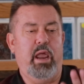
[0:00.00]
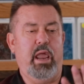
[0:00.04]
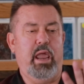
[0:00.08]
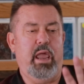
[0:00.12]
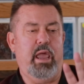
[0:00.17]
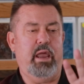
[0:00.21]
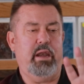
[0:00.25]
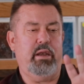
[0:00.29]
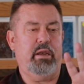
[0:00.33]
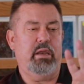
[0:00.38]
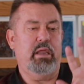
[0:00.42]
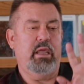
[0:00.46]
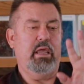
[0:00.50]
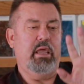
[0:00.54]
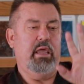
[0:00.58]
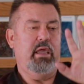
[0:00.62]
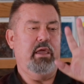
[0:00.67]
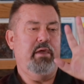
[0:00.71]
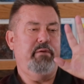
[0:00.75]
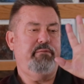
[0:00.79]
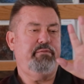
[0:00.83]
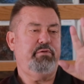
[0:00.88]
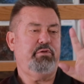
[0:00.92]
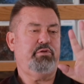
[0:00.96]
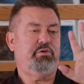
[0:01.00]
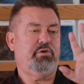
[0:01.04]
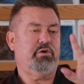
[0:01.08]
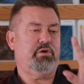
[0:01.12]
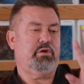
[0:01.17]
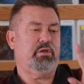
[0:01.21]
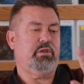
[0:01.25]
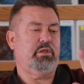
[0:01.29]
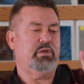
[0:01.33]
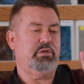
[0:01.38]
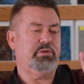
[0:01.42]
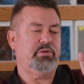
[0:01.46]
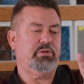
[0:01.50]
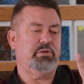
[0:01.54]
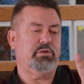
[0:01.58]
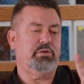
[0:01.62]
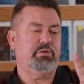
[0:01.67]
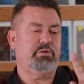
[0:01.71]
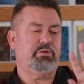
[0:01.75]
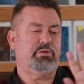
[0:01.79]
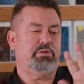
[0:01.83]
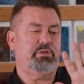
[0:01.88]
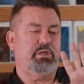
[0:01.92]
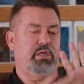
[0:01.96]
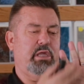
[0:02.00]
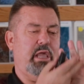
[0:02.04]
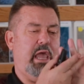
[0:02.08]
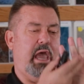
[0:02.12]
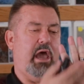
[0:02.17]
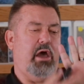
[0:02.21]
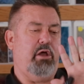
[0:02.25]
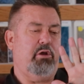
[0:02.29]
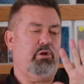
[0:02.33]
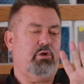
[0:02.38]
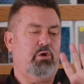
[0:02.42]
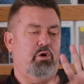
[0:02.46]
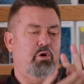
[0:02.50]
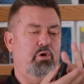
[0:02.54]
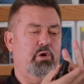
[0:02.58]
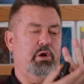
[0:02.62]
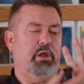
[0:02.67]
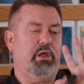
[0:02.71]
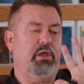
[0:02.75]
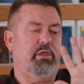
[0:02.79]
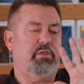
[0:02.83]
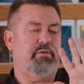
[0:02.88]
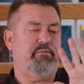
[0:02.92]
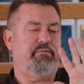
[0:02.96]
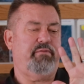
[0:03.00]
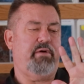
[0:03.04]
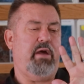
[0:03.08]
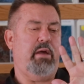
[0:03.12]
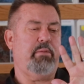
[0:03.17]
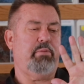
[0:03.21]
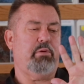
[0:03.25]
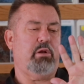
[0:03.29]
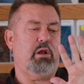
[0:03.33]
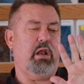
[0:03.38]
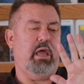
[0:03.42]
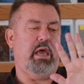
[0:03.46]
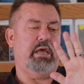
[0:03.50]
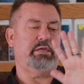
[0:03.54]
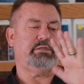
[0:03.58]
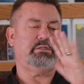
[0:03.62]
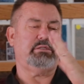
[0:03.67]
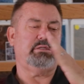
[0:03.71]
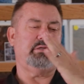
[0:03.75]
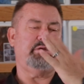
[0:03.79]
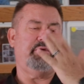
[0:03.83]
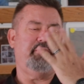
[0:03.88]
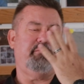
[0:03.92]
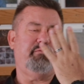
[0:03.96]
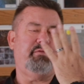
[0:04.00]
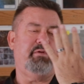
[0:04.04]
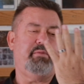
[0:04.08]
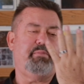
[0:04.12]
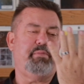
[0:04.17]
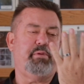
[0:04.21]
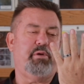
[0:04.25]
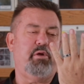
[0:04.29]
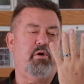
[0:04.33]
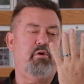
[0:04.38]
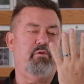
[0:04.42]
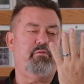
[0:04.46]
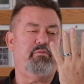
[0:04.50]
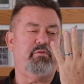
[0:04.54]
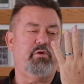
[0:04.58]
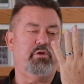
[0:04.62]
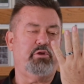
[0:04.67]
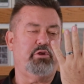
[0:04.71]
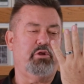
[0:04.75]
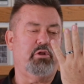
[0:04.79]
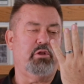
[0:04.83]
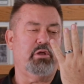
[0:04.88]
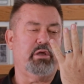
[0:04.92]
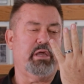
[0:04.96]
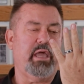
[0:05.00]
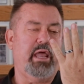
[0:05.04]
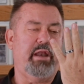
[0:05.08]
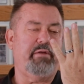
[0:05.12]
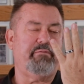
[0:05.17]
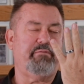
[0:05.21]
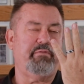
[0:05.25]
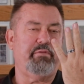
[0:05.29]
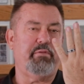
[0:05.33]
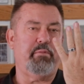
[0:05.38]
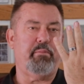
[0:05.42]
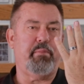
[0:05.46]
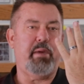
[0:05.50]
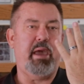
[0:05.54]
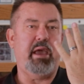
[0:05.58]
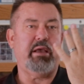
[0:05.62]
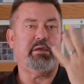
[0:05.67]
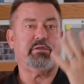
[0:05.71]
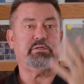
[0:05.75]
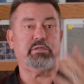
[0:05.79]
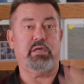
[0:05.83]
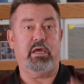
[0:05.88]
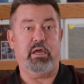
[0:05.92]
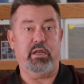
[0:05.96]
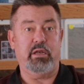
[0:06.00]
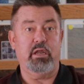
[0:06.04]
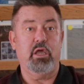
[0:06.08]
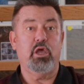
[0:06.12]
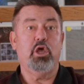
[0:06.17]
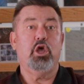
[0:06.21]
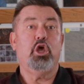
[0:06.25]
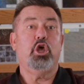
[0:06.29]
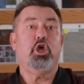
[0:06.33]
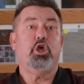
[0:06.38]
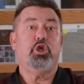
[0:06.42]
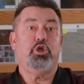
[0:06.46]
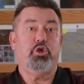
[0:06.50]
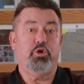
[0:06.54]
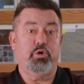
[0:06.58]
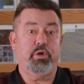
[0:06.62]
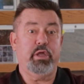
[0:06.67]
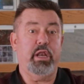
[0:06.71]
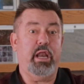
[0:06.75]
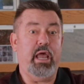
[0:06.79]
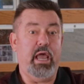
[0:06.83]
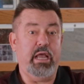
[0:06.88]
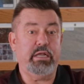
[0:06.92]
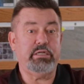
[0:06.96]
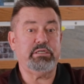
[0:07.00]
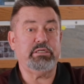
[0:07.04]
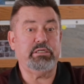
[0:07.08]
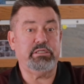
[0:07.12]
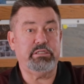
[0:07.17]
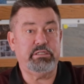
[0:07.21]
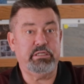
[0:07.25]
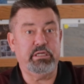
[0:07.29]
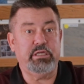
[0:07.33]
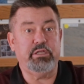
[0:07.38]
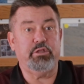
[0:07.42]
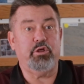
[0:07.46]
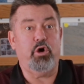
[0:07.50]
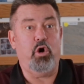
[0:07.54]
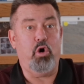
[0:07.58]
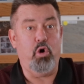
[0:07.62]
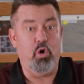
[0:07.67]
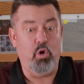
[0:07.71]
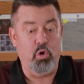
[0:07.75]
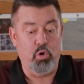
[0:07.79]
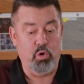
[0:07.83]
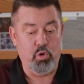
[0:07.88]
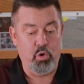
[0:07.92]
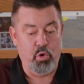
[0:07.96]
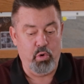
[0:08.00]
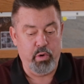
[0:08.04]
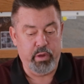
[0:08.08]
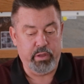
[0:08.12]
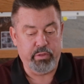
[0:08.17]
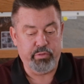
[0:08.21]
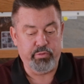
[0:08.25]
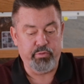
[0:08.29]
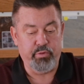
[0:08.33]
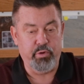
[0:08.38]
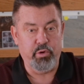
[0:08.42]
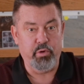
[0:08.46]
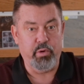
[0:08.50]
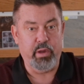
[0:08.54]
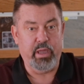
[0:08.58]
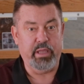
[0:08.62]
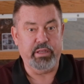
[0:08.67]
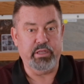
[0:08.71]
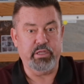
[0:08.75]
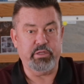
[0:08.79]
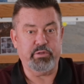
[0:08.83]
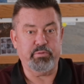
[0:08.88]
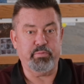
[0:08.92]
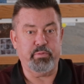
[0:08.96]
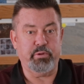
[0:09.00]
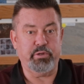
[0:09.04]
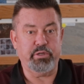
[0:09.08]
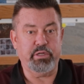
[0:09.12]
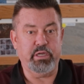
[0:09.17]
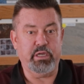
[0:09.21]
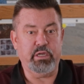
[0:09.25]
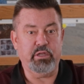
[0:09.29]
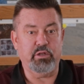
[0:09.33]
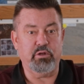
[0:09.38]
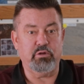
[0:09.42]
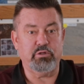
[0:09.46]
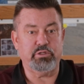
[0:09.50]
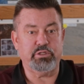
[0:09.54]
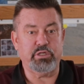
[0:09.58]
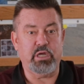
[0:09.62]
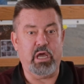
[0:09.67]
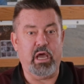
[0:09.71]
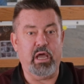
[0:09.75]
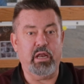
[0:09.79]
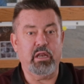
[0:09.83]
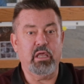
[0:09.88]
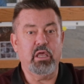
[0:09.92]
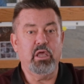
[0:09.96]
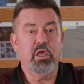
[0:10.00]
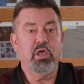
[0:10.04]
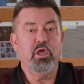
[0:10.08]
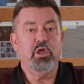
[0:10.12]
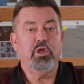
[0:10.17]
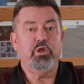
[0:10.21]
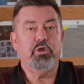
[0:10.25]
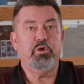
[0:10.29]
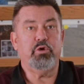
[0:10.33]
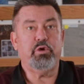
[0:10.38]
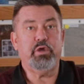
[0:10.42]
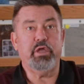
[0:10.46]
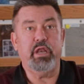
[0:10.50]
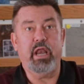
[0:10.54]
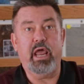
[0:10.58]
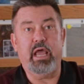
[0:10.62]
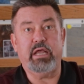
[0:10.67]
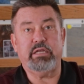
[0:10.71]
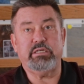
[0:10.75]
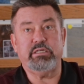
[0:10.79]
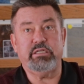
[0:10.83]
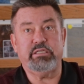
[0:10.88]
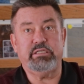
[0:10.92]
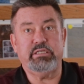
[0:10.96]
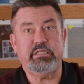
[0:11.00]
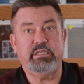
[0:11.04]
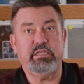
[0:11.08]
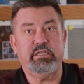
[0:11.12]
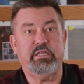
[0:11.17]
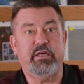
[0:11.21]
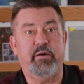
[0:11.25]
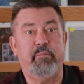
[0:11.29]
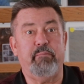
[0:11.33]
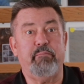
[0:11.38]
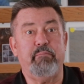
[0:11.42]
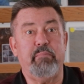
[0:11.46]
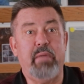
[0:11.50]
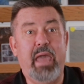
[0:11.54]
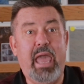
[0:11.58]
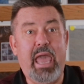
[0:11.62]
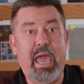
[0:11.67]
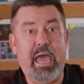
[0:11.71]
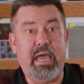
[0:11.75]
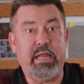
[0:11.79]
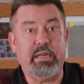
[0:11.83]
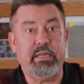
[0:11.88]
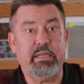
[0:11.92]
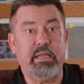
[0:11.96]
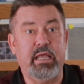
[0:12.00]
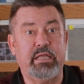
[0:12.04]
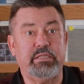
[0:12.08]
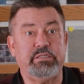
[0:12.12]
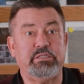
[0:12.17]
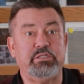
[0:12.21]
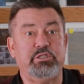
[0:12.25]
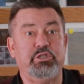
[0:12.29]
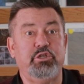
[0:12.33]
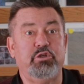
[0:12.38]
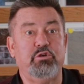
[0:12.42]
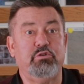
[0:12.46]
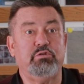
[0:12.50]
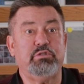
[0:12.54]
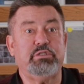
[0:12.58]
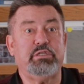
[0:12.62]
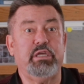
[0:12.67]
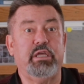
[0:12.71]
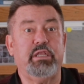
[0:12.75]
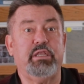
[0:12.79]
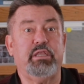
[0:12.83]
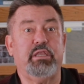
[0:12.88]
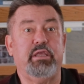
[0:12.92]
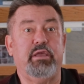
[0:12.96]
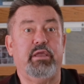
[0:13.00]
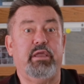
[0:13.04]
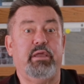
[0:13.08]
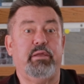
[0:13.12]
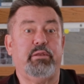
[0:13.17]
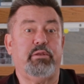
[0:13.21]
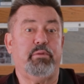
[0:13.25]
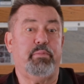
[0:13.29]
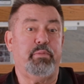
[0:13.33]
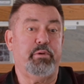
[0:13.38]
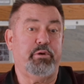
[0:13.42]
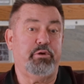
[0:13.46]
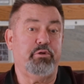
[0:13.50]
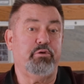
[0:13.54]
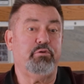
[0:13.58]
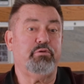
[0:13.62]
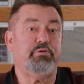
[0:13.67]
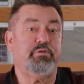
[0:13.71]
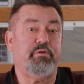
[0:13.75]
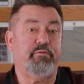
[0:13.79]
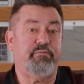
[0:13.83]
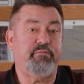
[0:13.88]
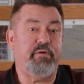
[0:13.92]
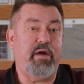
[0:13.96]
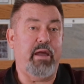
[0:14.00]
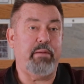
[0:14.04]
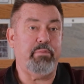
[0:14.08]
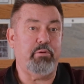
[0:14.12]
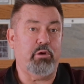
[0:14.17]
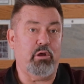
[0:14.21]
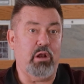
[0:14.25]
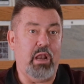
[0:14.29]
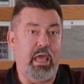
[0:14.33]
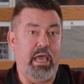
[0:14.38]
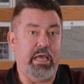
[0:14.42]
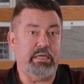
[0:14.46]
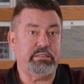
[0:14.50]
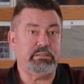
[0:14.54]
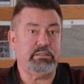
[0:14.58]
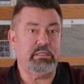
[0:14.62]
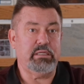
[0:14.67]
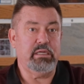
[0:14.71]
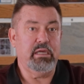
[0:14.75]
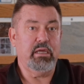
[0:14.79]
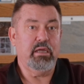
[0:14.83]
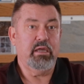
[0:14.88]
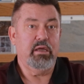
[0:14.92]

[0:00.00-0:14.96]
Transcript: And if you took this is the outer coating of the fiberglass and you flip it over and you look at it from the backside, you could actually see the hole going through. In this particular shot, you can actually see the mat that's used in the to produce the fiberglass.